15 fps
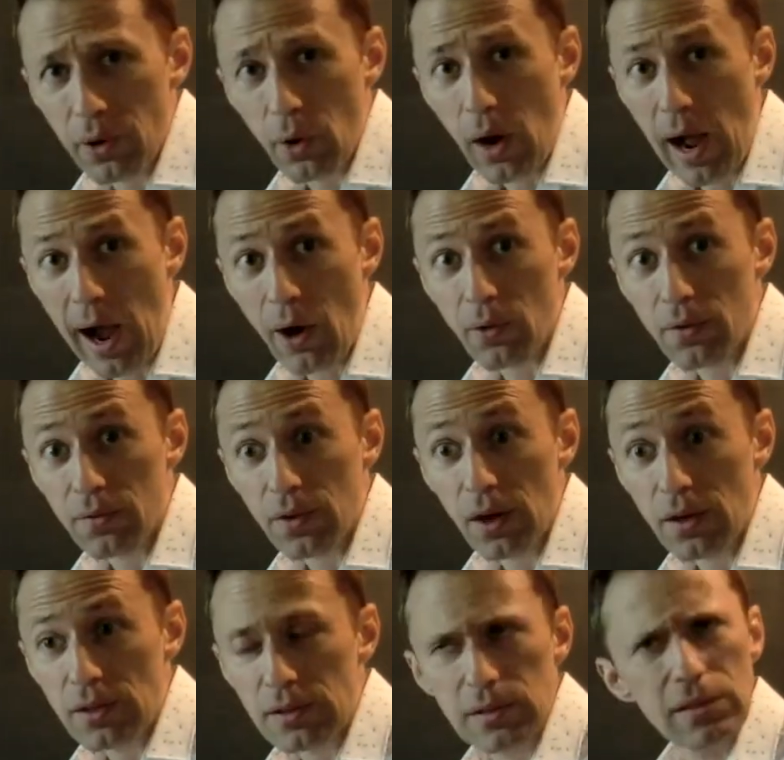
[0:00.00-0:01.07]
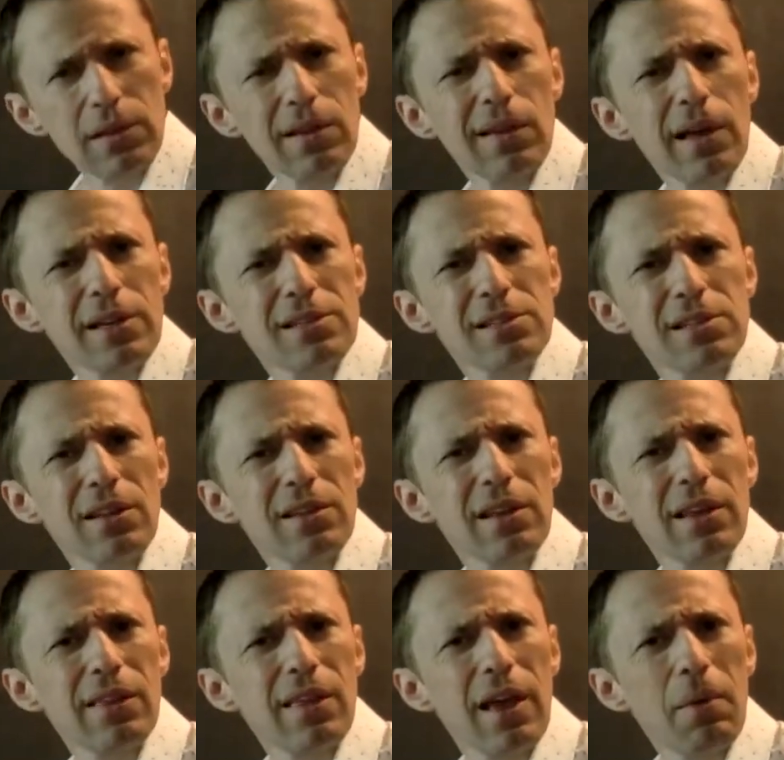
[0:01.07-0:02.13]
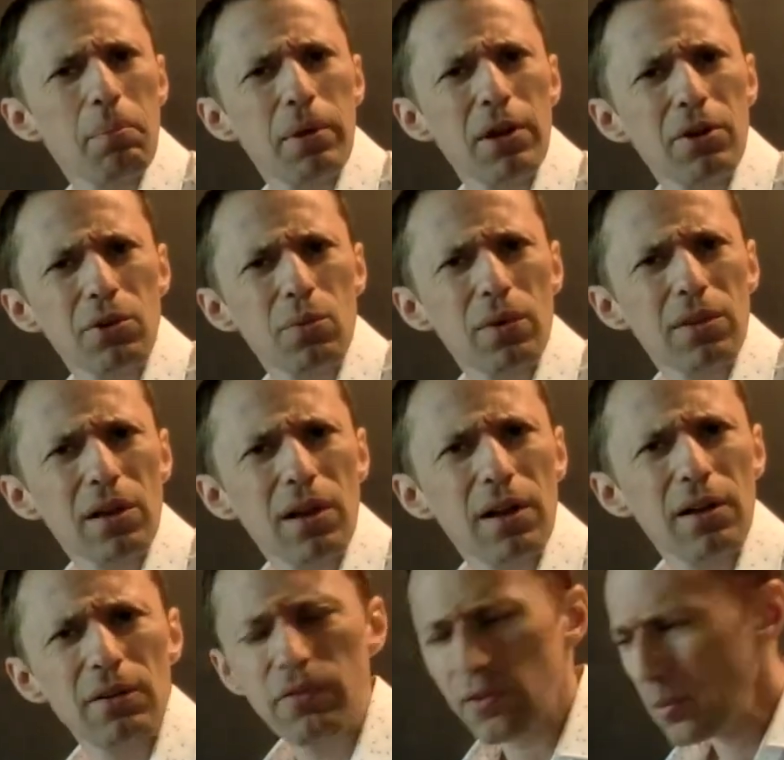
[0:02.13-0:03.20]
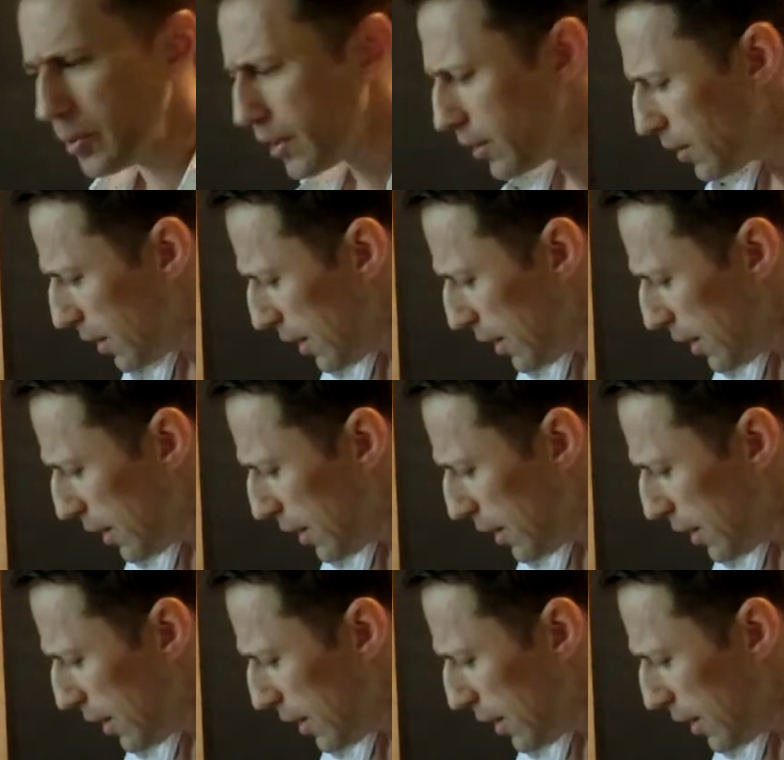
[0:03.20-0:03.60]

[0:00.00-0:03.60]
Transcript: were out of guns and then like suddenly they appeared with a gun for me.